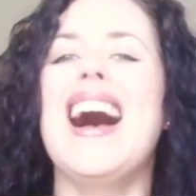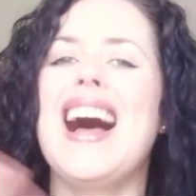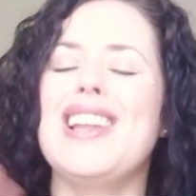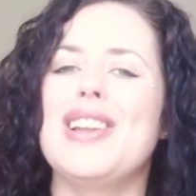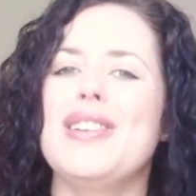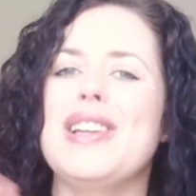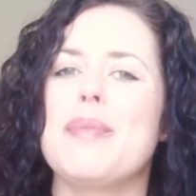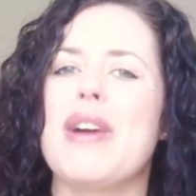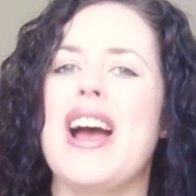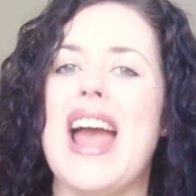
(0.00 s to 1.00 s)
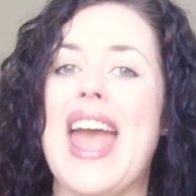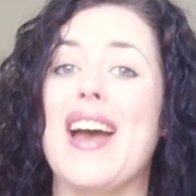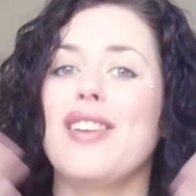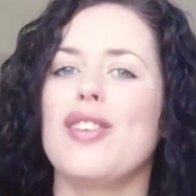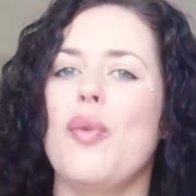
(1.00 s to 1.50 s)
Hello Libra
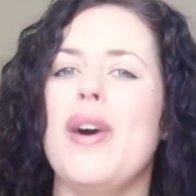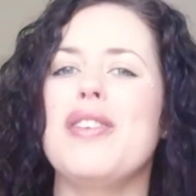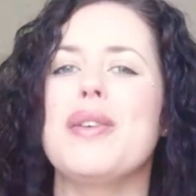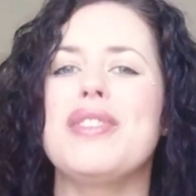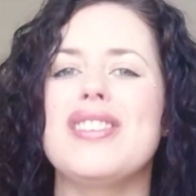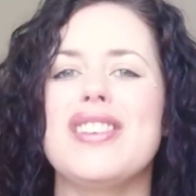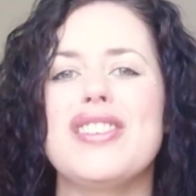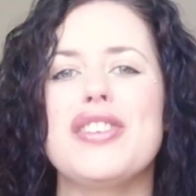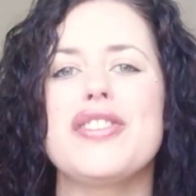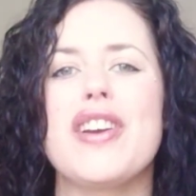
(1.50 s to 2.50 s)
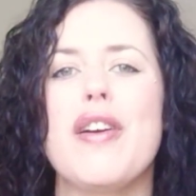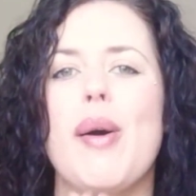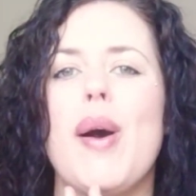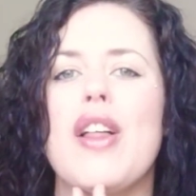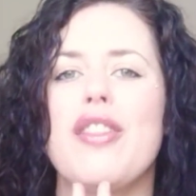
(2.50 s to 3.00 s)
and welcome to Sincere
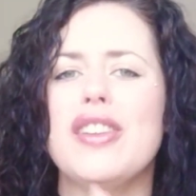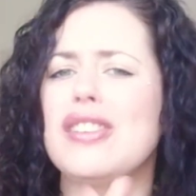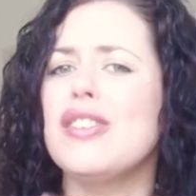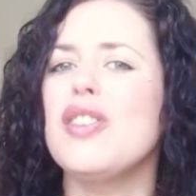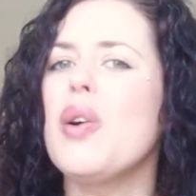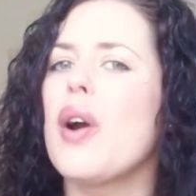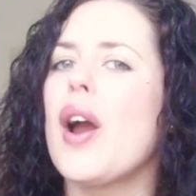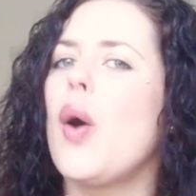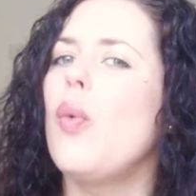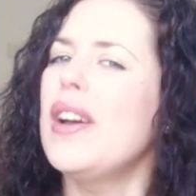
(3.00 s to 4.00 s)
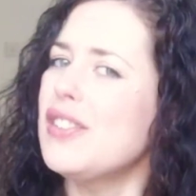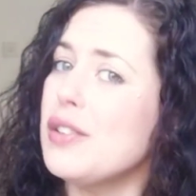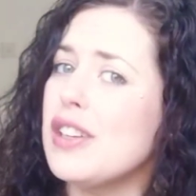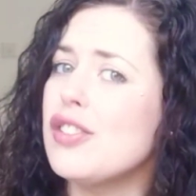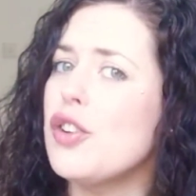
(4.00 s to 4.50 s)
Tarot. This is your What Do
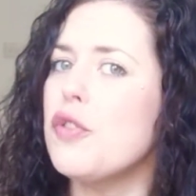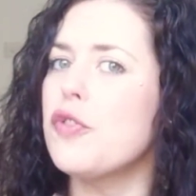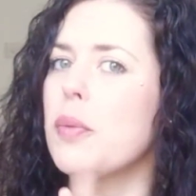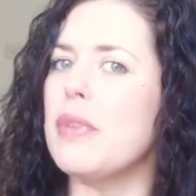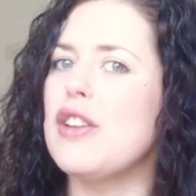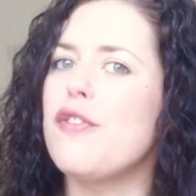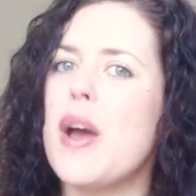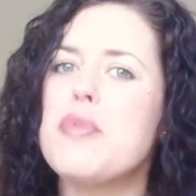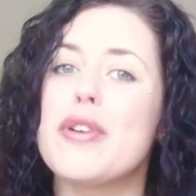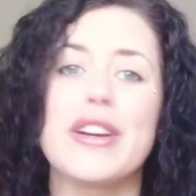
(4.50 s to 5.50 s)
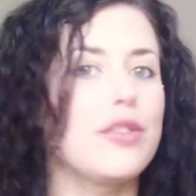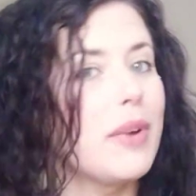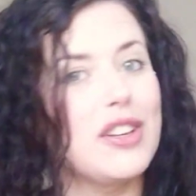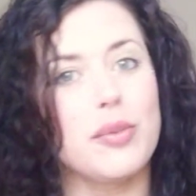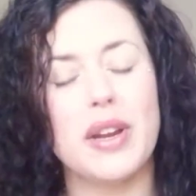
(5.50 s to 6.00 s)
You Need to Know for mid-February
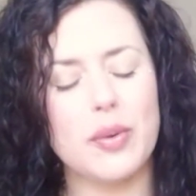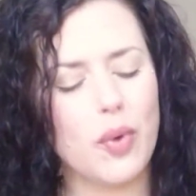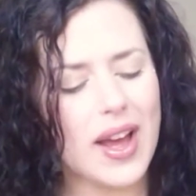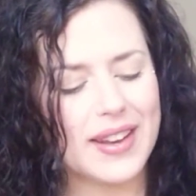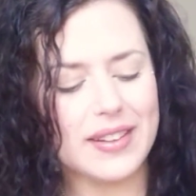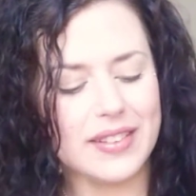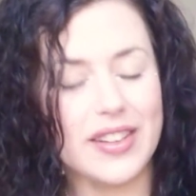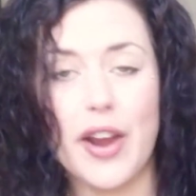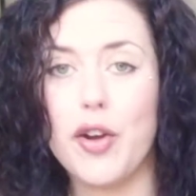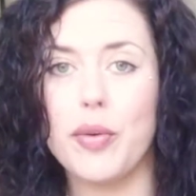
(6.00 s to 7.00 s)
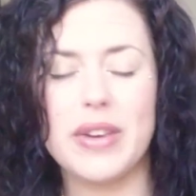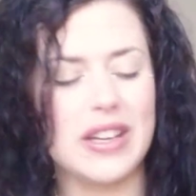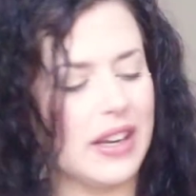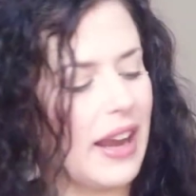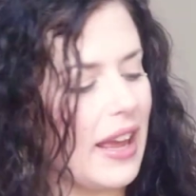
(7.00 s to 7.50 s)
2021 tarot
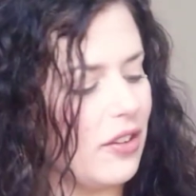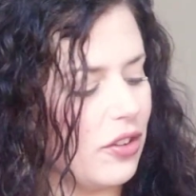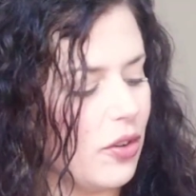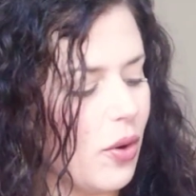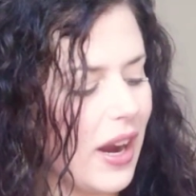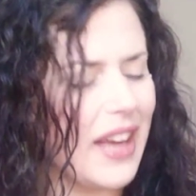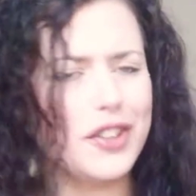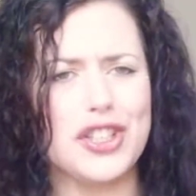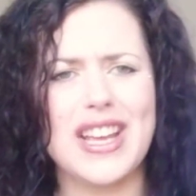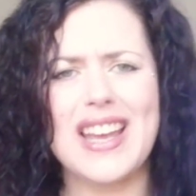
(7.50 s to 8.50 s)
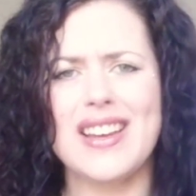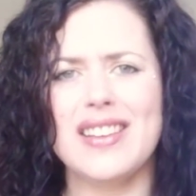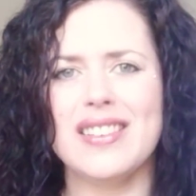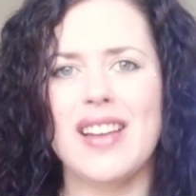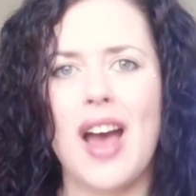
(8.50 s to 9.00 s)
reading, and your energy is